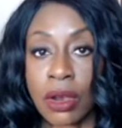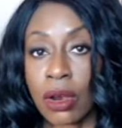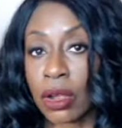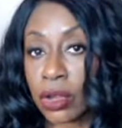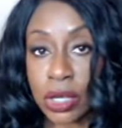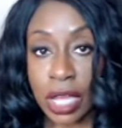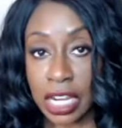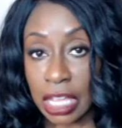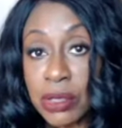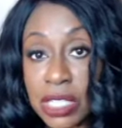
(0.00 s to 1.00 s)
Are you not
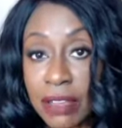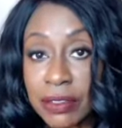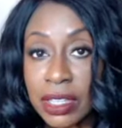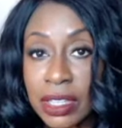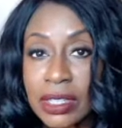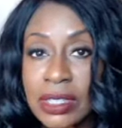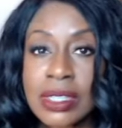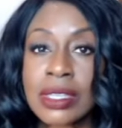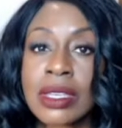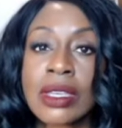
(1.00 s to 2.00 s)
able to have
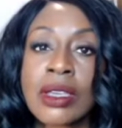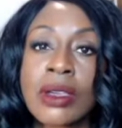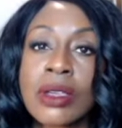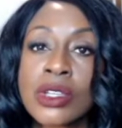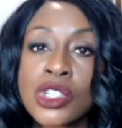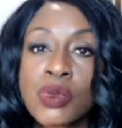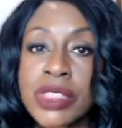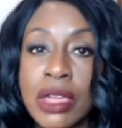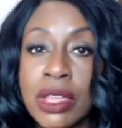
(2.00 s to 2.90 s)
kids? Without